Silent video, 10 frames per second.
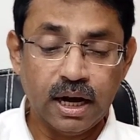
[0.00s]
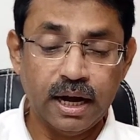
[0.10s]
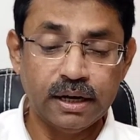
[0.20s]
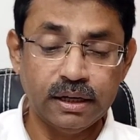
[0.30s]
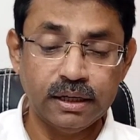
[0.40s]

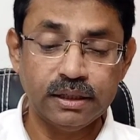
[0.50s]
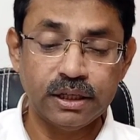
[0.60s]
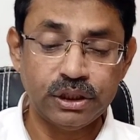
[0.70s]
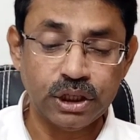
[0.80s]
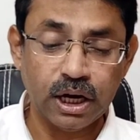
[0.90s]
I heard
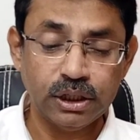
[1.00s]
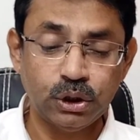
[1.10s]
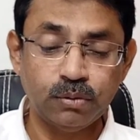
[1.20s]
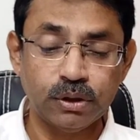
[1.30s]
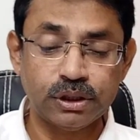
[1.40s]
the
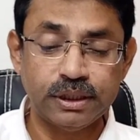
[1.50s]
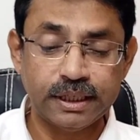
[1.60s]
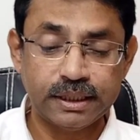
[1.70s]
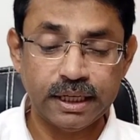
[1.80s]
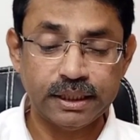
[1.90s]
judge was
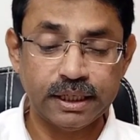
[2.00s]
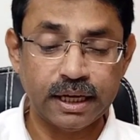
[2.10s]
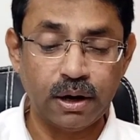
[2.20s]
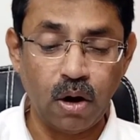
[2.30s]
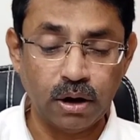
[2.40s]

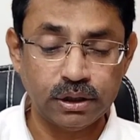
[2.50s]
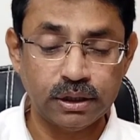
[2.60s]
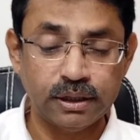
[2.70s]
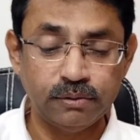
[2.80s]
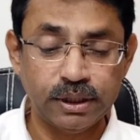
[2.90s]
dictating an
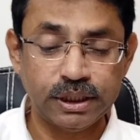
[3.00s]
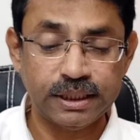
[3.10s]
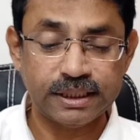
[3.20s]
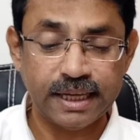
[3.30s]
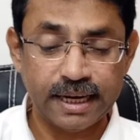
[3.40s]
order in which
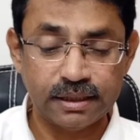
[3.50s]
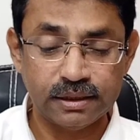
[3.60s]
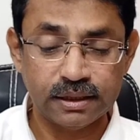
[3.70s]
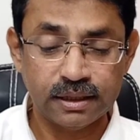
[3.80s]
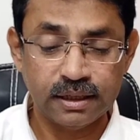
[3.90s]
he
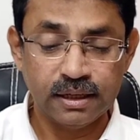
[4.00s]
said,